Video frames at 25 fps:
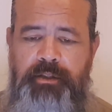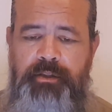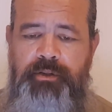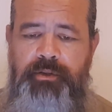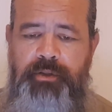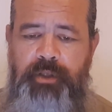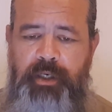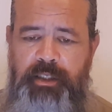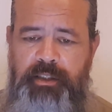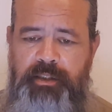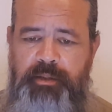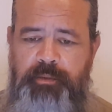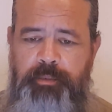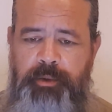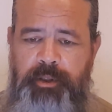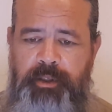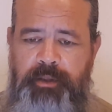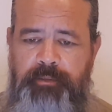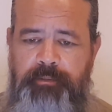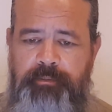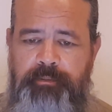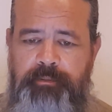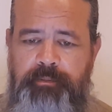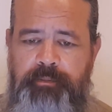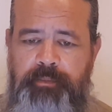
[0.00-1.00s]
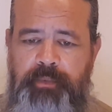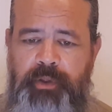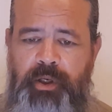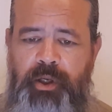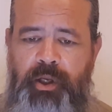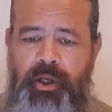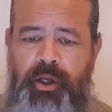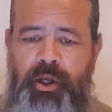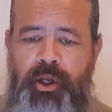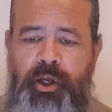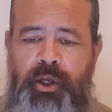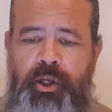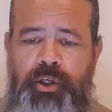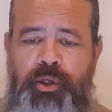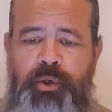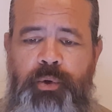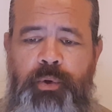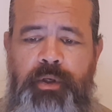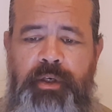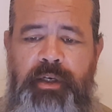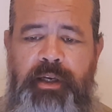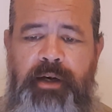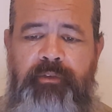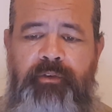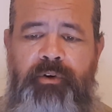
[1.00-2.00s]
trust me. You will
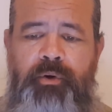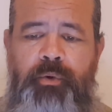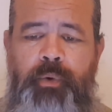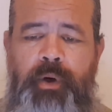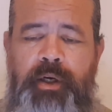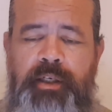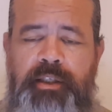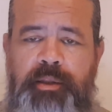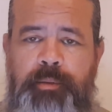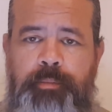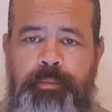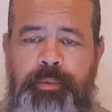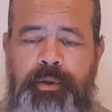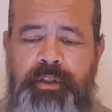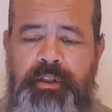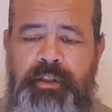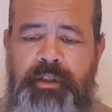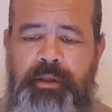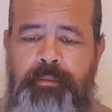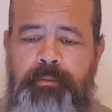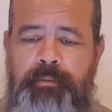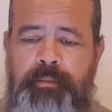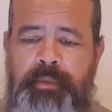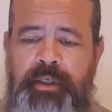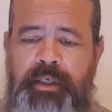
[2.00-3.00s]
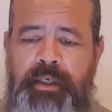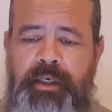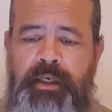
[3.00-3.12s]
never want to put them